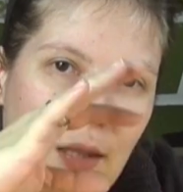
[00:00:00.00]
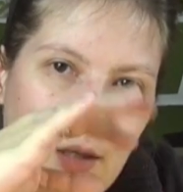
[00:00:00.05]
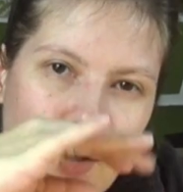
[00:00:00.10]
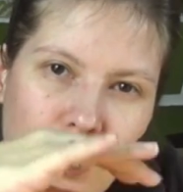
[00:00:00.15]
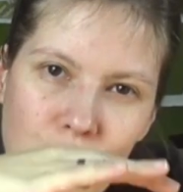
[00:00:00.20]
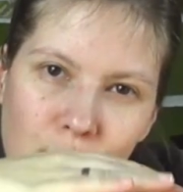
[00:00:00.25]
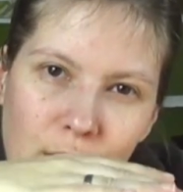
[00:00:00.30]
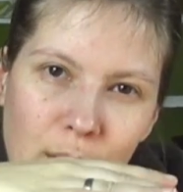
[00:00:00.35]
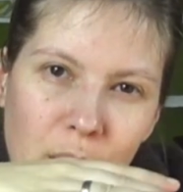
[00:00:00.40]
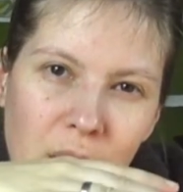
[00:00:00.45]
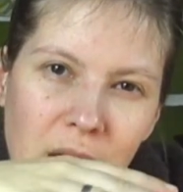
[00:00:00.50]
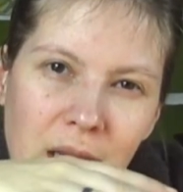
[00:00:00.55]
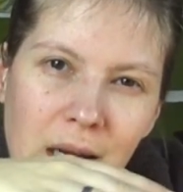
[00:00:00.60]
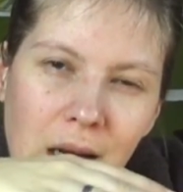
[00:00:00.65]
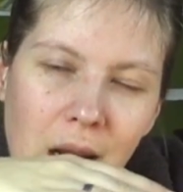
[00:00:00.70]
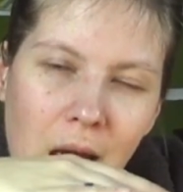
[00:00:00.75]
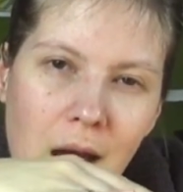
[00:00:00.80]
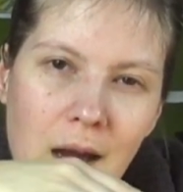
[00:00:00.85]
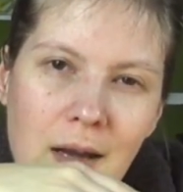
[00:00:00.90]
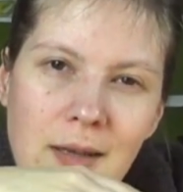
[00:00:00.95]
the scribbly
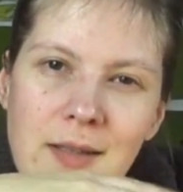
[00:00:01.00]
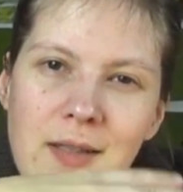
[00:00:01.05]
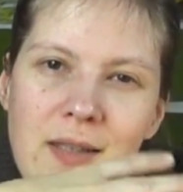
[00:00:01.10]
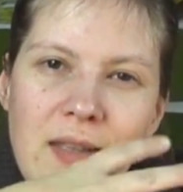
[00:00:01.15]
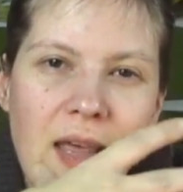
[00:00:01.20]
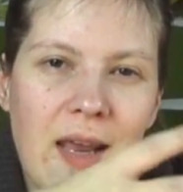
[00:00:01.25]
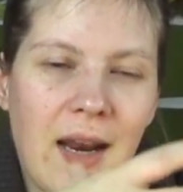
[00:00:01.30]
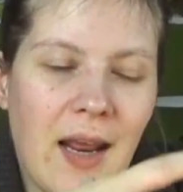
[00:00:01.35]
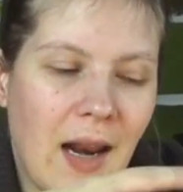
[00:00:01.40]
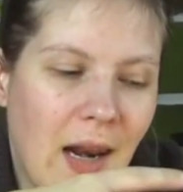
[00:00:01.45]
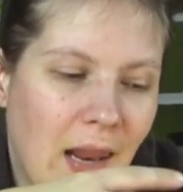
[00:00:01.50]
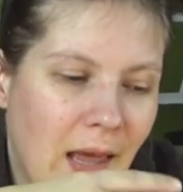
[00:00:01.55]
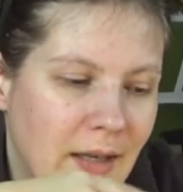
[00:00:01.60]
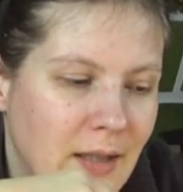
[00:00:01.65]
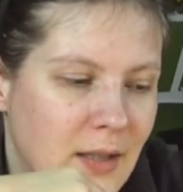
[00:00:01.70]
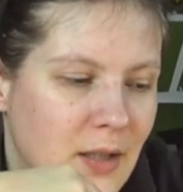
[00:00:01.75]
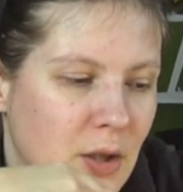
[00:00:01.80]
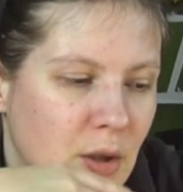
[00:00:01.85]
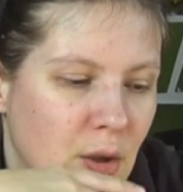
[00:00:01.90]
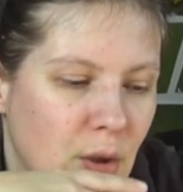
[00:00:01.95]
lines that I
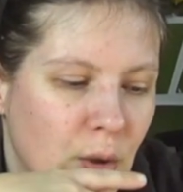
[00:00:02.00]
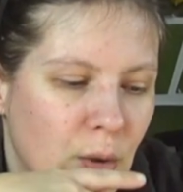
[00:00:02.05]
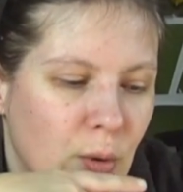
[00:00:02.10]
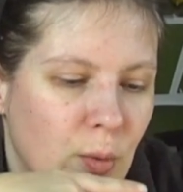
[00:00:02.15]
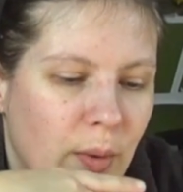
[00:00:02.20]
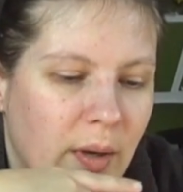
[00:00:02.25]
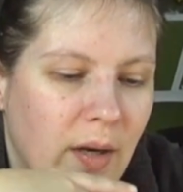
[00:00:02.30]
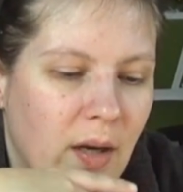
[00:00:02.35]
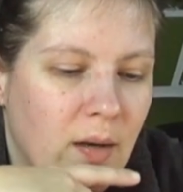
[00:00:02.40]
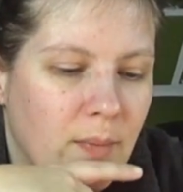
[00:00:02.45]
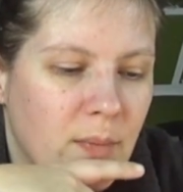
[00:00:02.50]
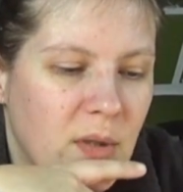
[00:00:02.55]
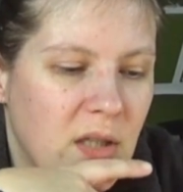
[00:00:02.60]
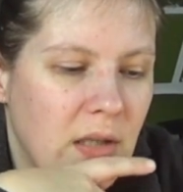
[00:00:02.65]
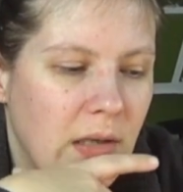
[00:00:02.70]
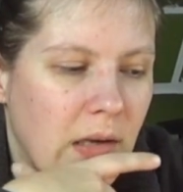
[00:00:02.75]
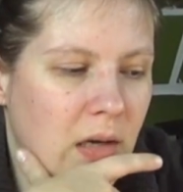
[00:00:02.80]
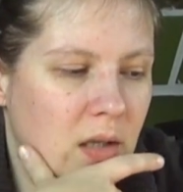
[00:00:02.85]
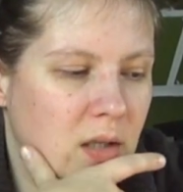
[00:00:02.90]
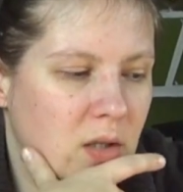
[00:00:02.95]
like to do when it comes
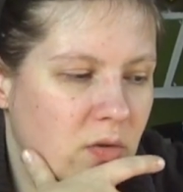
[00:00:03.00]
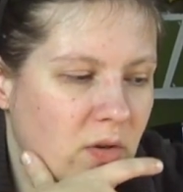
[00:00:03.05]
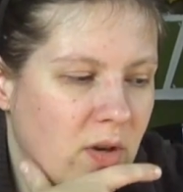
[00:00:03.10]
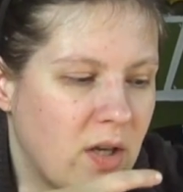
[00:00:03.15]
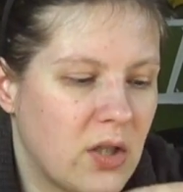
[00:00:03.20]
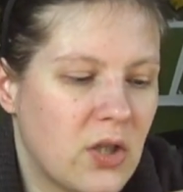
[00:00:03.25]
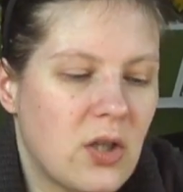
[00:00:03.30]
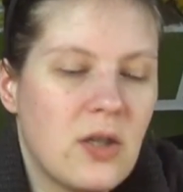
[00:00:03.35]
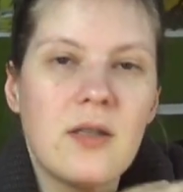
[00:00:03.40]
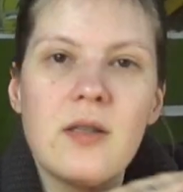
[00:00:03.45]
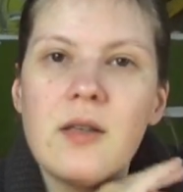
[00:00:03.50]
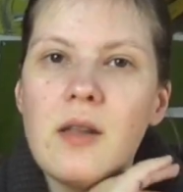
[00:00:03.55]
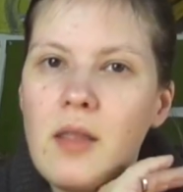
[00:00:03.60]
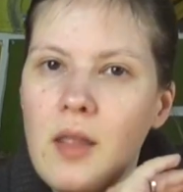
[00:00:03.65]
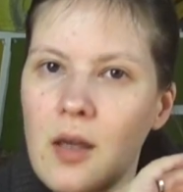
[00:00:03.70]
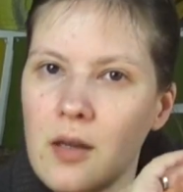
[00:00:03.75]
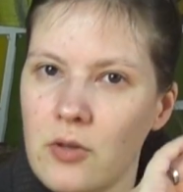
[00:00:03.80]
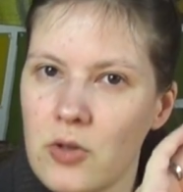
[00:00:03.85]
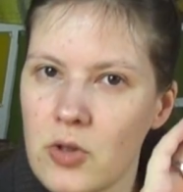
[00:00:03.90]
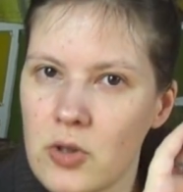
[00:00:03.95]
to illustrations,
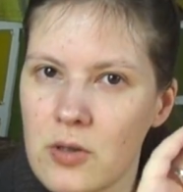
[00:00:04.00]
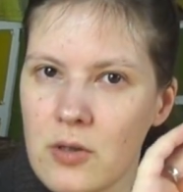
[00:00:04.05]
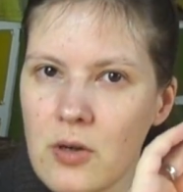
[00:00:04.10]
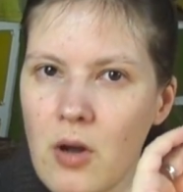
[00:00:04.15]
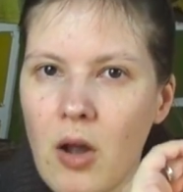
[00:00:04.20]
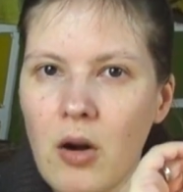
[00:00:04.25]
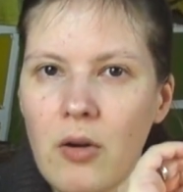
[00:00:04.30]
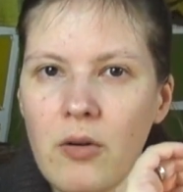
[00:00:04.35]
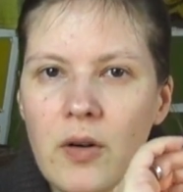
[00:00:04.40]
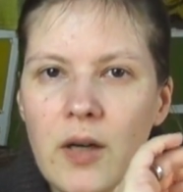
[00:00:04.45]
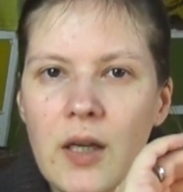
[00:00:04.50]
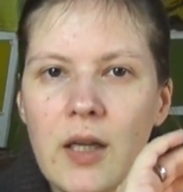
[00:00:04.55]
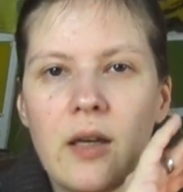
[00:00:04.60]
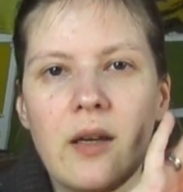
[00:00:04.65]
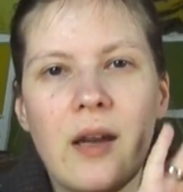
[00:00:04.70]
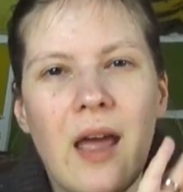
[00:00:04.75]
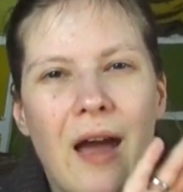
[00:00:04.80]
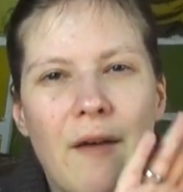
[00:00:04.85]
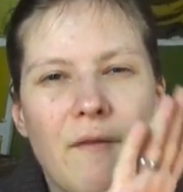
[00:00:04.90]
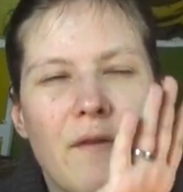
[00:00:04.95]
and then just color in,